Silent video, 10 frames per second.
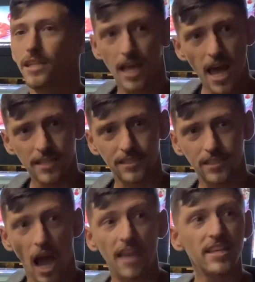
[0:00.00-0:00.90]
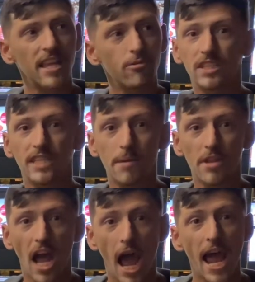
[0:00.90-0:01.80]
Yes, I think that was the same day
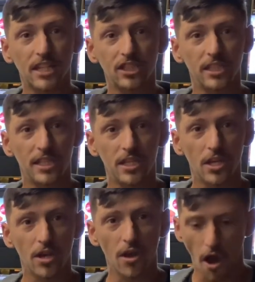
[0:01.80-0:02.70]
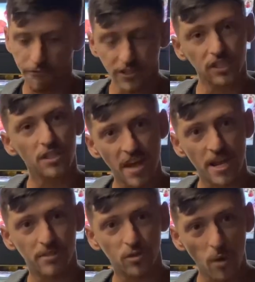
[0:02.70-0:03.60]
I actually officially met
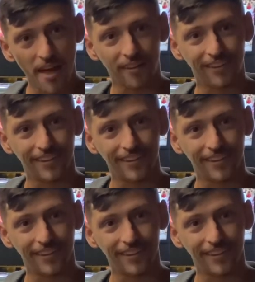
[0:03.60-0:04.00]
him as well.